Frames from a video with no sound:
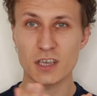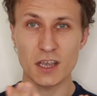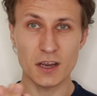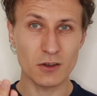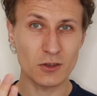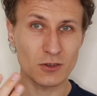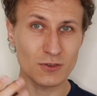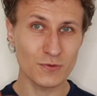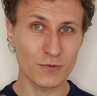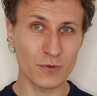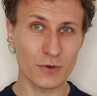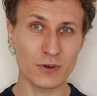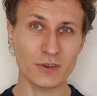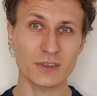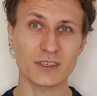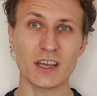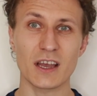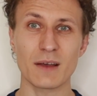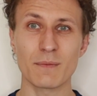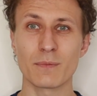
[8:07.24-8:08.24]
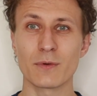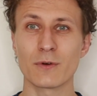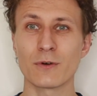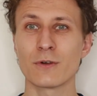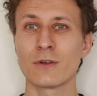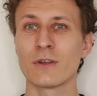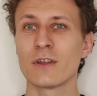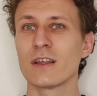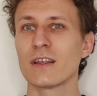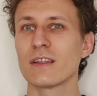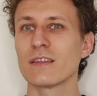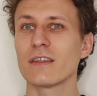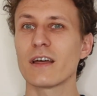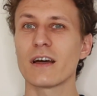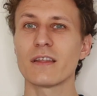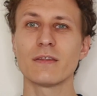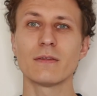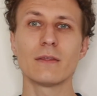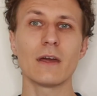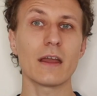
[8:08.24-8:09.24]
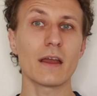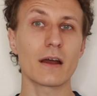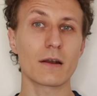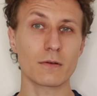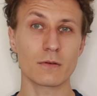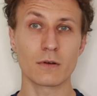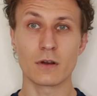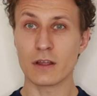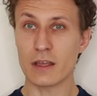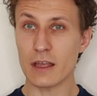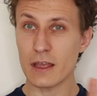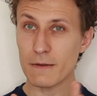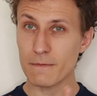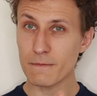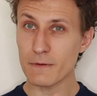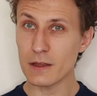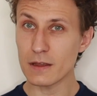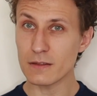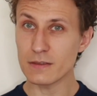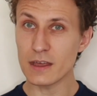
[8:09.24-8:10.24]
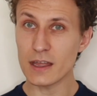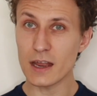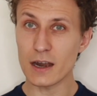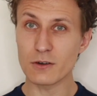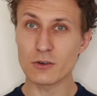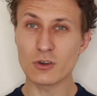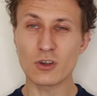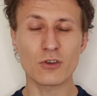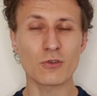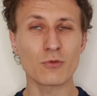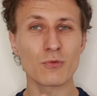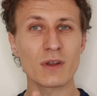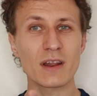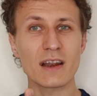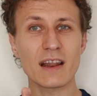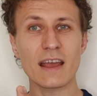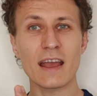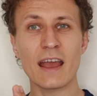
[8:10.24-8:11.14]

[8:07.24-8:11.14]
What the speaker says: chinos, for example, that they are, if they are not really